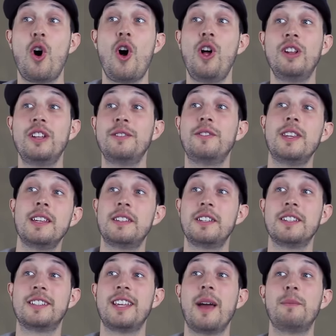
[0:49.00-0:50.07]
all of this
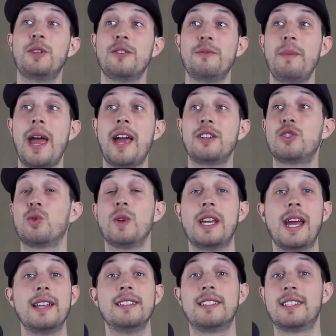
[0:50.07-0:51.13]
deceptive
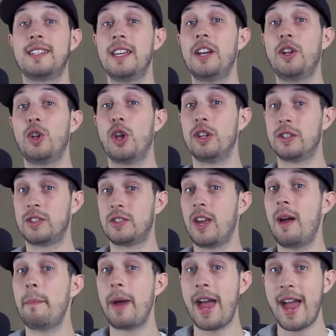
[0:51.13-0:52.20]
mastery, and still,
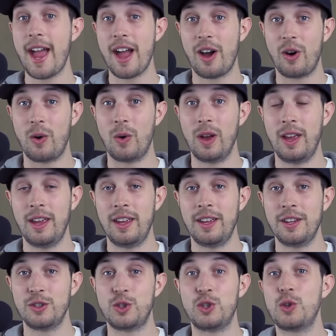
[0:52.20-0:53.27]
somehow,
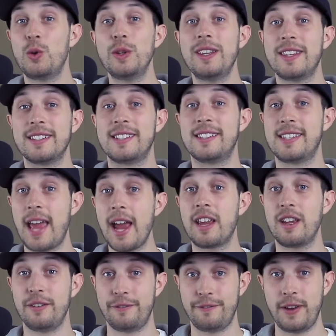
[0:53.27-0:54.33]
she's only the
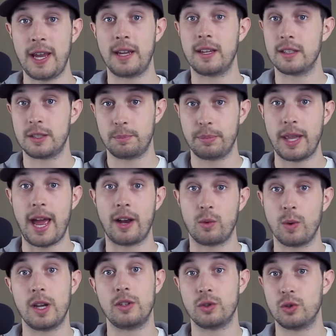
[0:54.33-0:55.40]
second fakest black
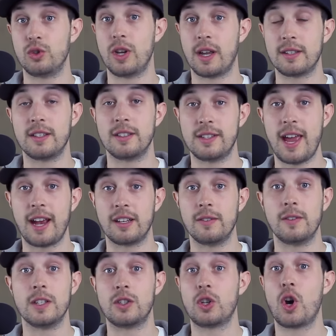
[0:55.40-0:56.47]
racial justice
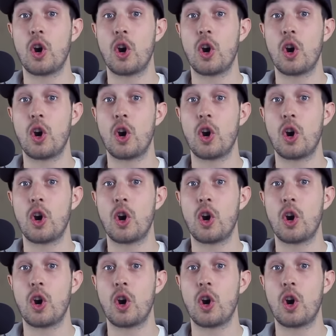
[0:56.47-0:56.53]
activist